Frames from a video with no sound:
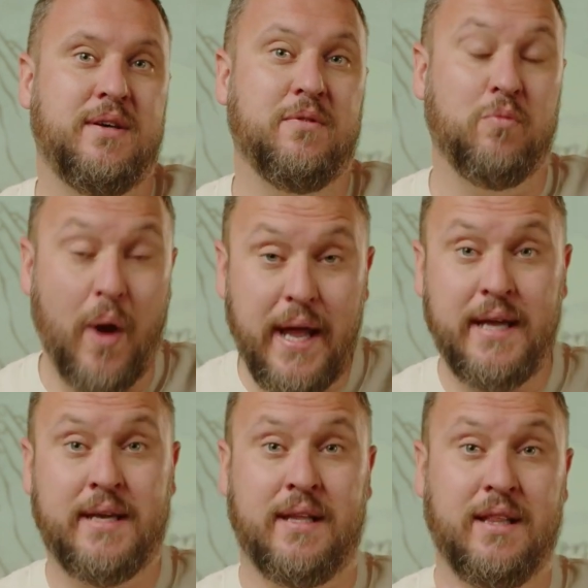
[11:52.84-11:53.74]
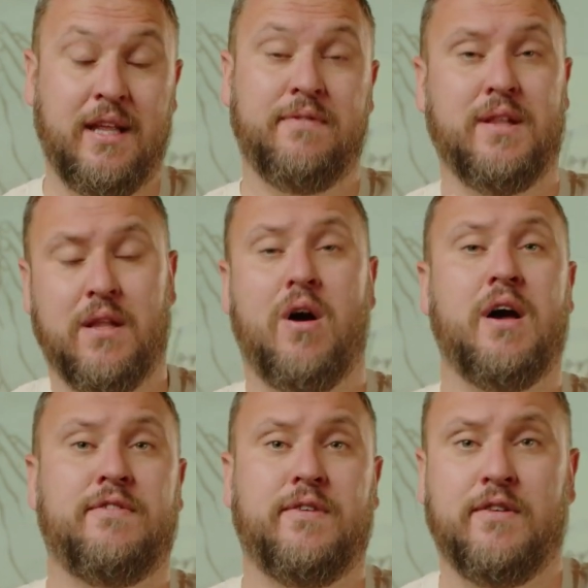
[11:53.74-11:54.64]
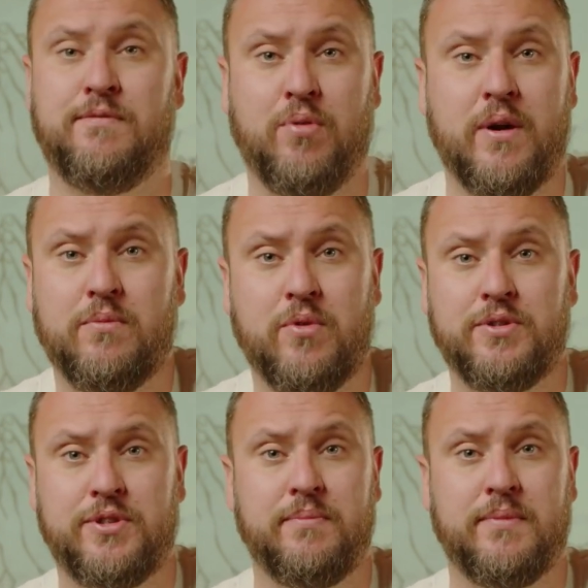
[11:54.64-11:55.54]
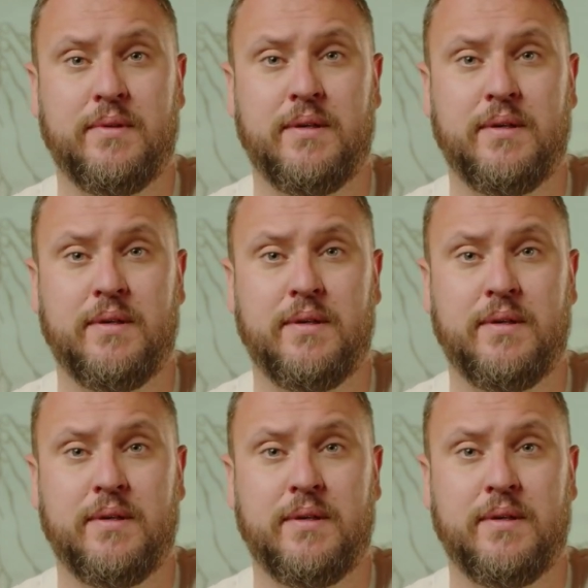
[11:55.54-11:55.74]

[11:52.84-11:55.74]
we can live a life of prayer and worship,